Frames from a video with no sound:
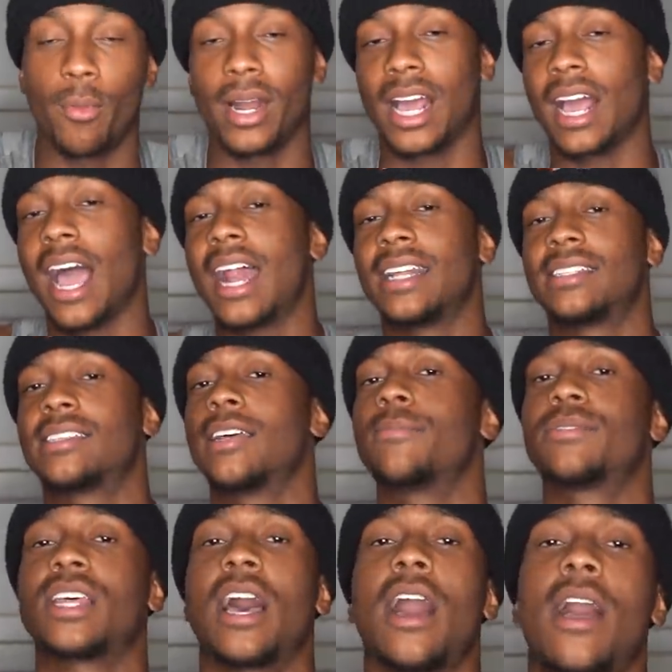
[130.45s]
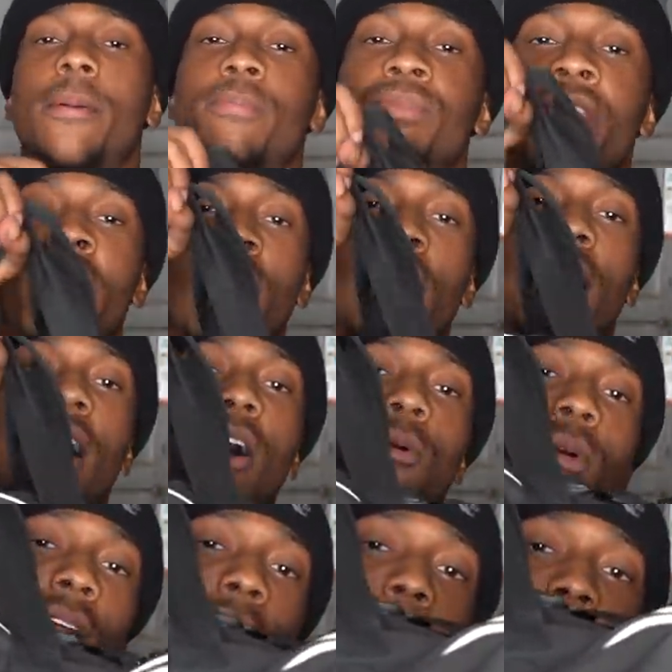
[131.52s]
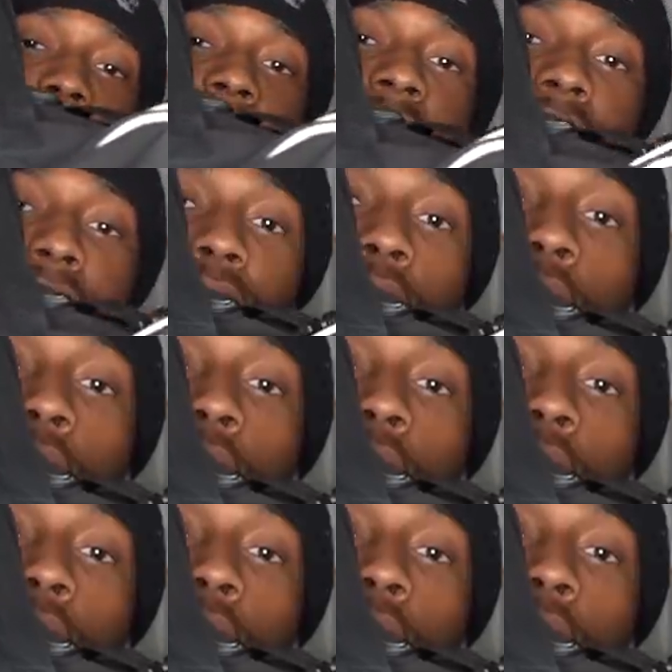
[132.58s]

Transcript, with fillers: but I got it sometime uh, when I was living